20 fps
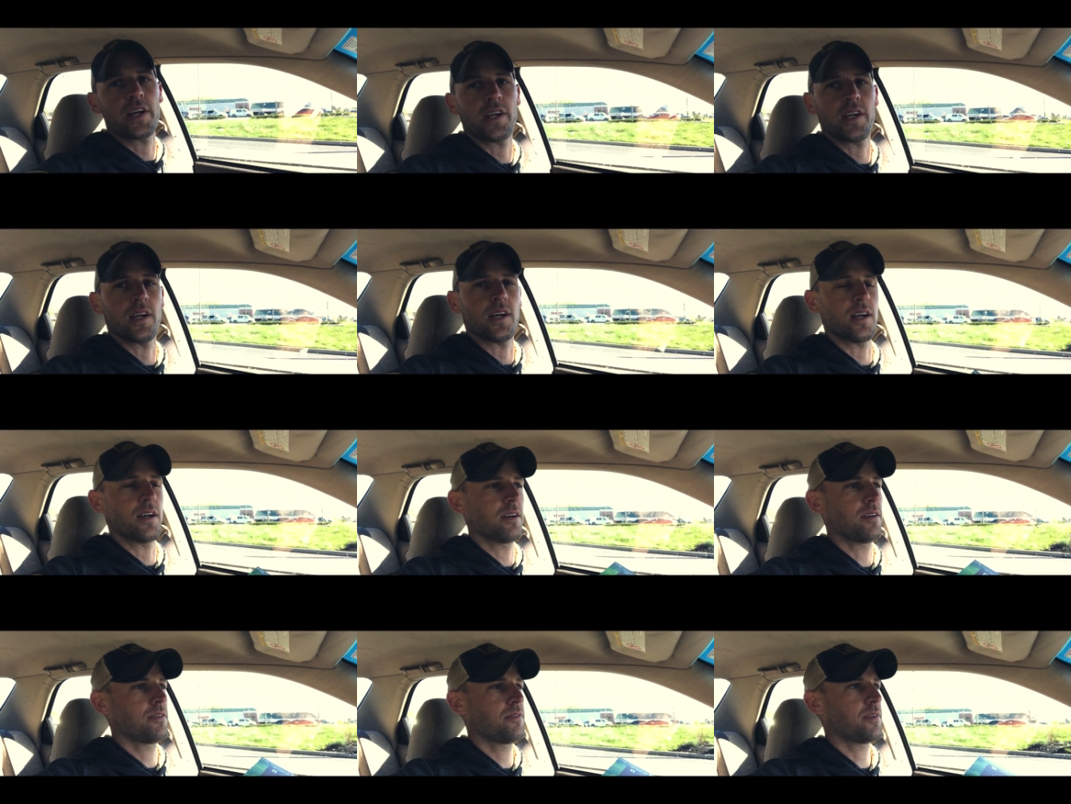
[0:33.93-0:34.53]
I
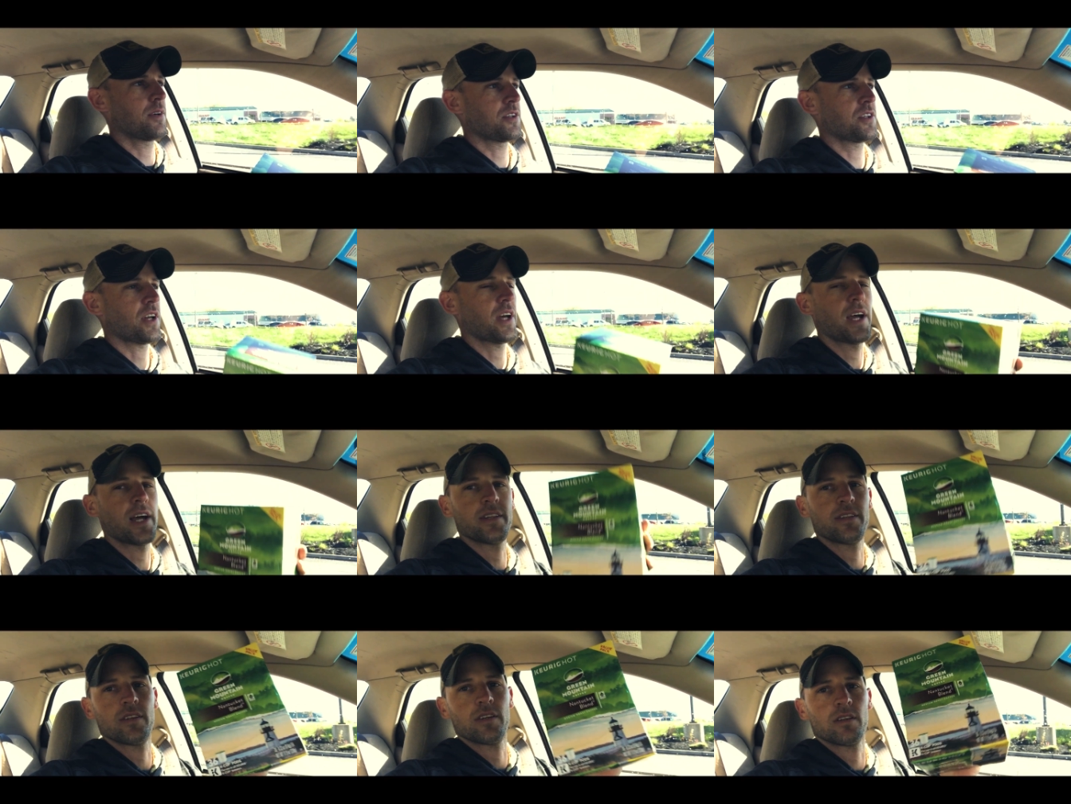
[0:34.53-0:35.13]

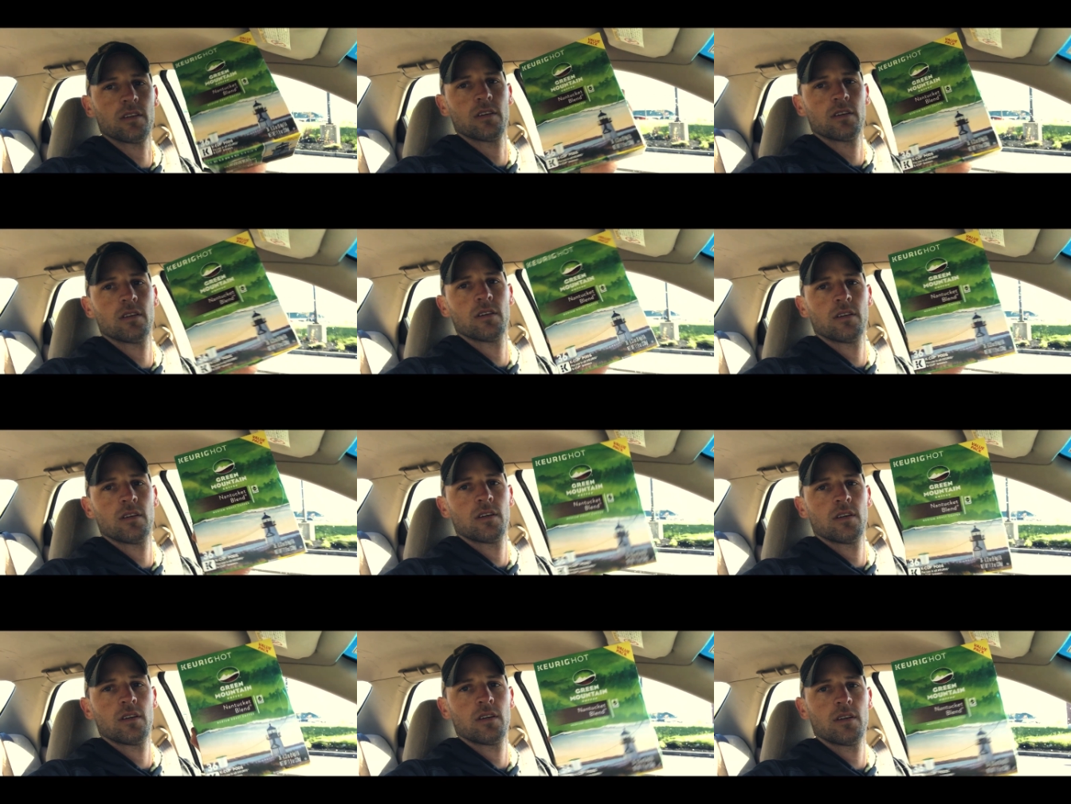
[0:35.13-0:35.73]
had
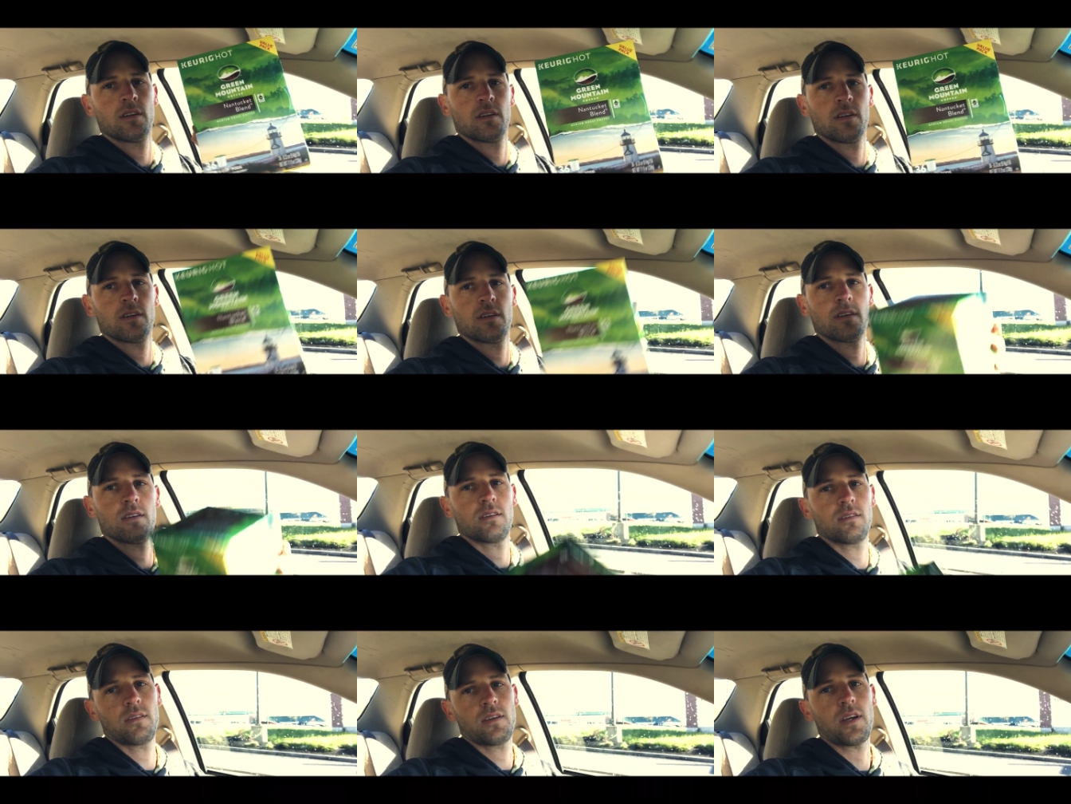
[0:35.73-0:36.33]

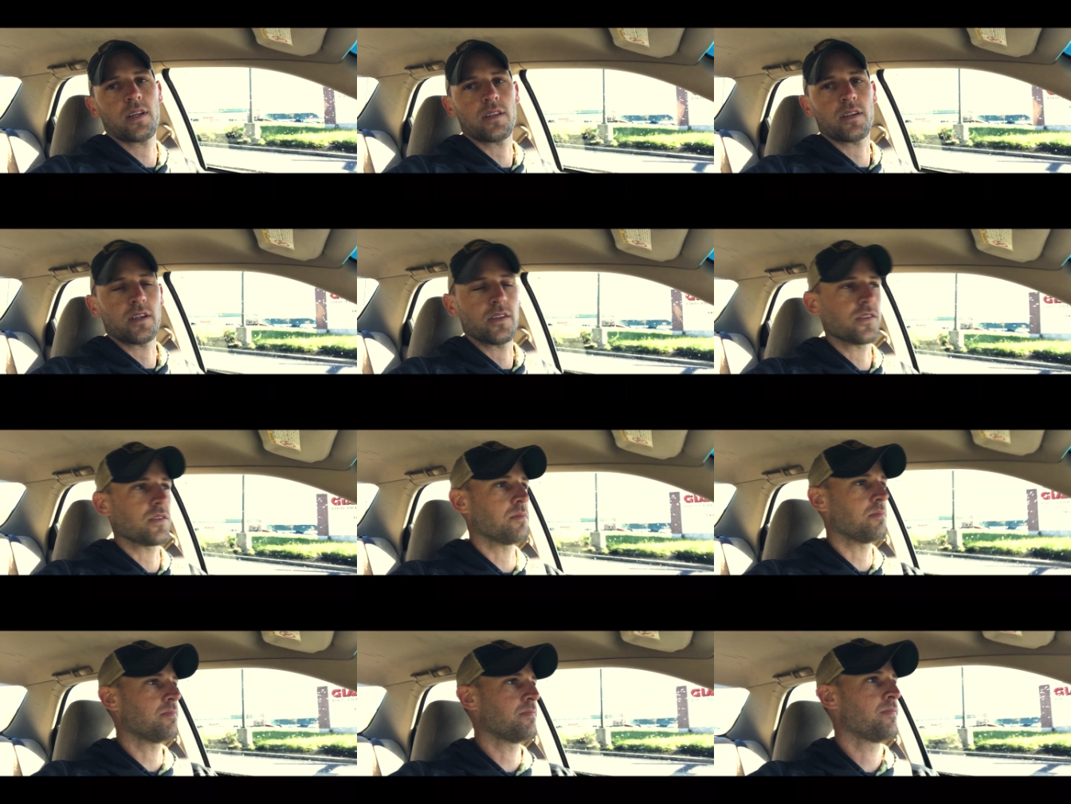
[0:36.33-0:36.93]
to get
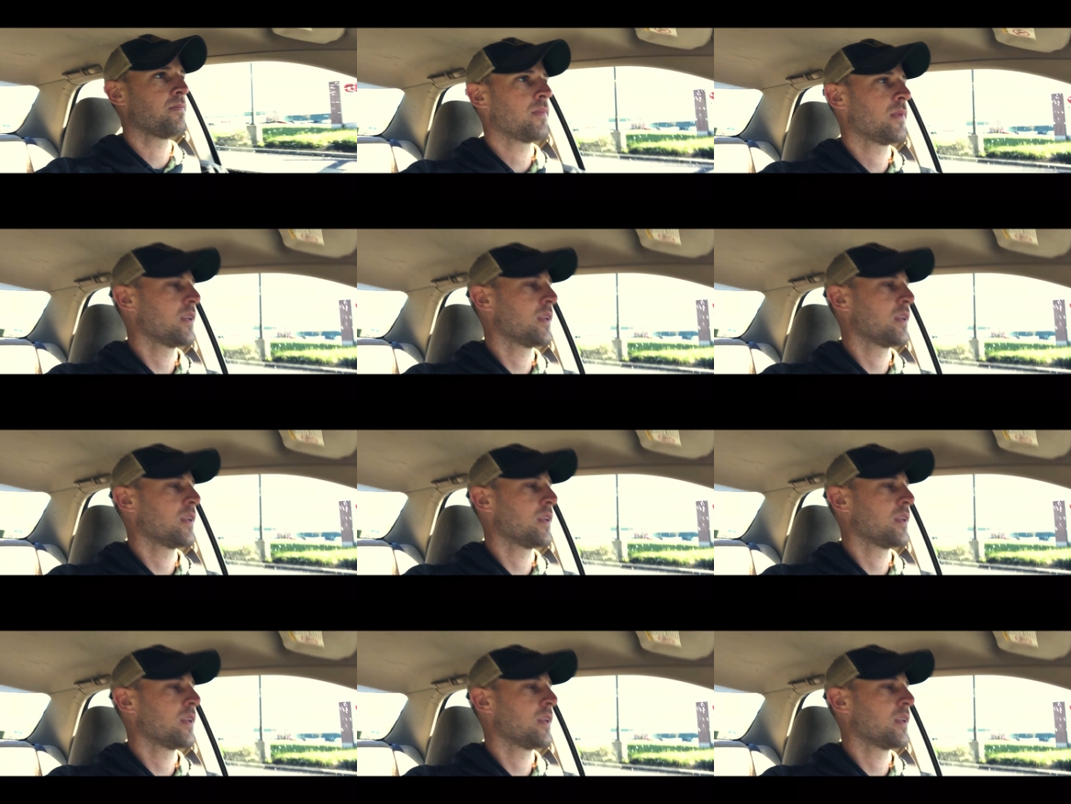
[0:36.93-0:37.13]
some.